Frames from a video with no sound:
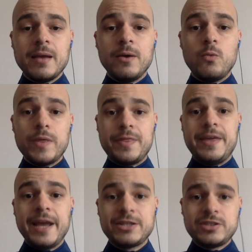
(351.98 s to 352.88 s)
with the
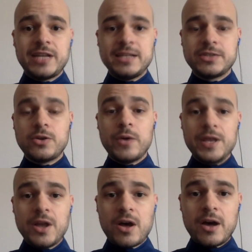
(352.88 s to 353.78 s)
exercise going
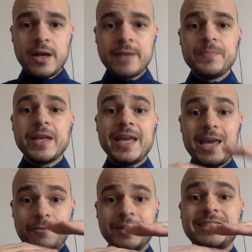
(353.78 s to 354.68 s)
on
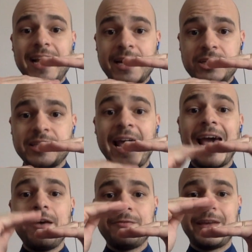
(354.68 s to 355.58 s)
if attackers
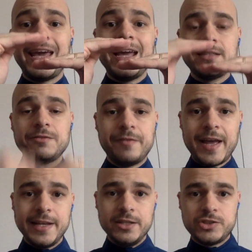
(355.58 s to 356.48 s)
have gained
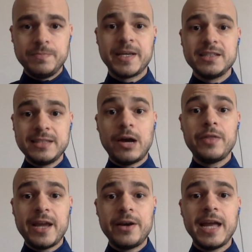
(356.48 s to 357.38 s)
advantage, because now
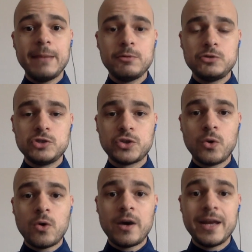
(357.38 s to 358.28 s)
they are able to
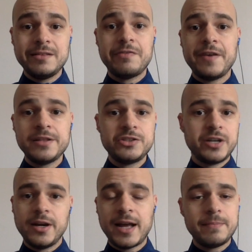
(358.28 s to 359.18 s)
score and defenders are
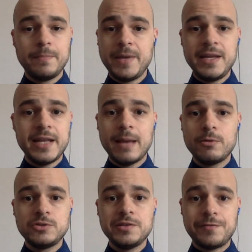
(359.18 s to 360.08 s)
not being able
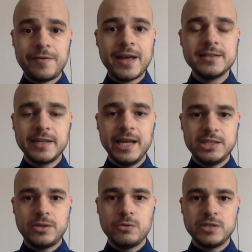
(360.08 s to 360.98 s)
to defend
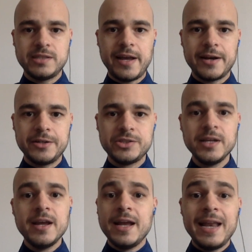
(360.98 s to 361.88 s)
against those attackers.
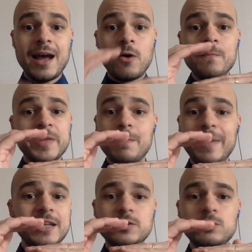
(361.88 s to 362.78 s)
Now it makes no